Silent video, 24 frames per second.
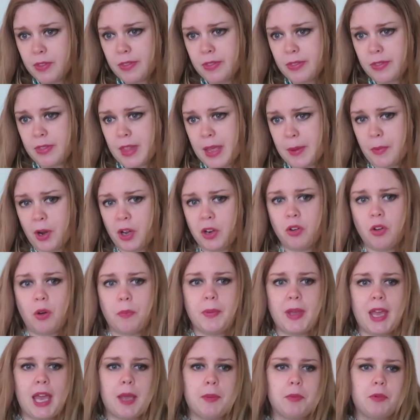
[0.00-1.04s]
they might not be
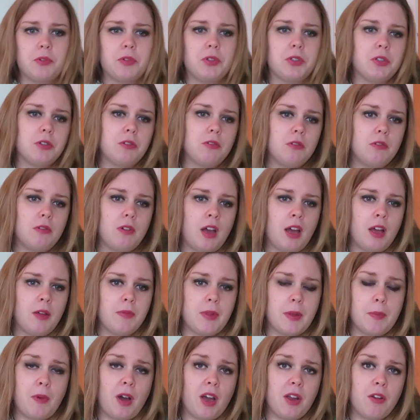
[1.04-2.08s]
able to, they
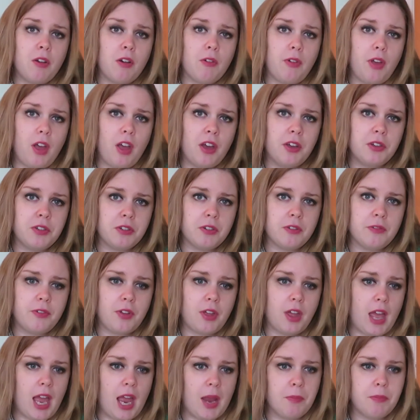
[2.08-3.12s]
might not have heard of
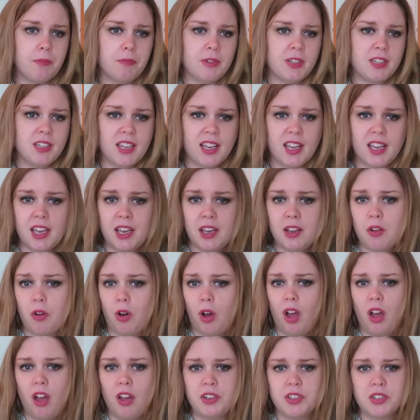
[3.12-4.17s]
Hebridean or
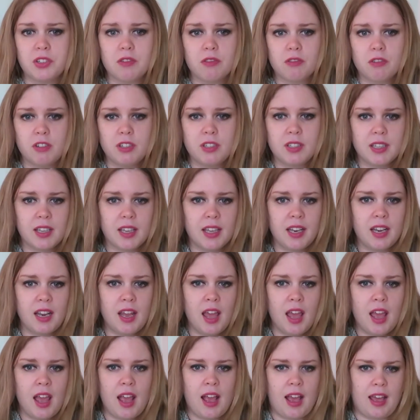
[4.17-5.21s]
heard of Gruton,
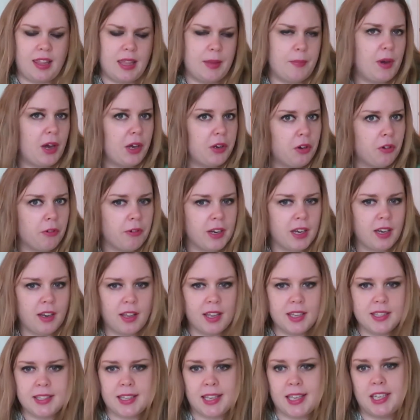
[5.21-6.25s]
and they might not
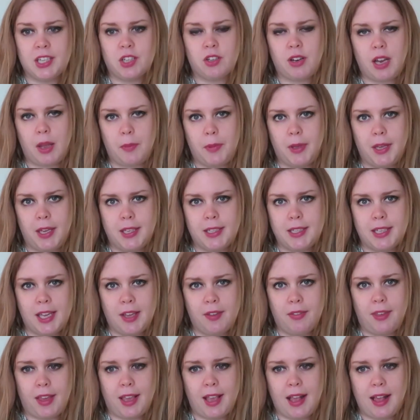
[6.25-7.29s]
realise that Intrepid, if
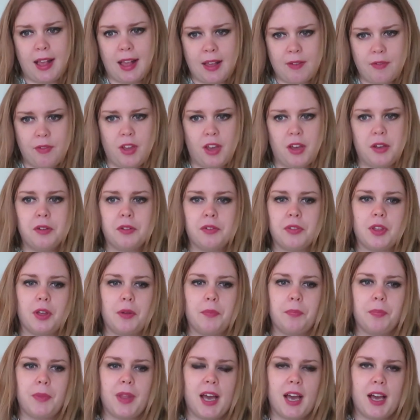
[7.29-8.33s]
they have heard of
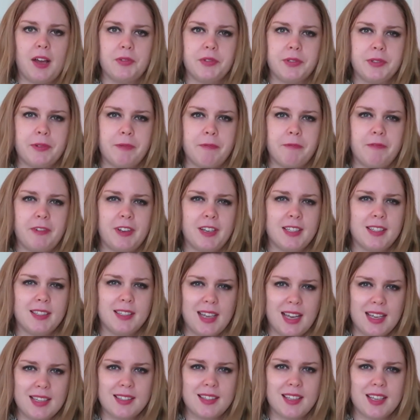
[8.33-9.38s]
them, have some
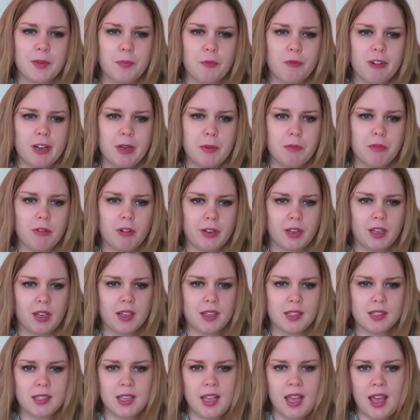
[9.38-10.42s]
fantastic marine
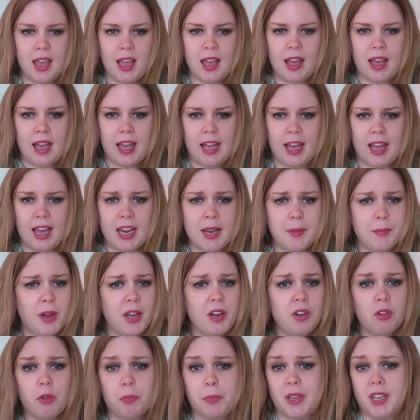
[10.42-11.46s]
products, and it might
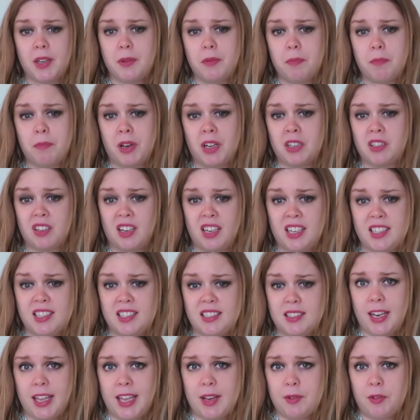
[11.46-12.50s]
not be abundantly
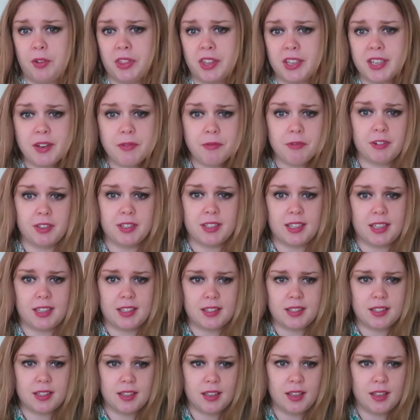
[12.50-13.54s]
clear what the difference is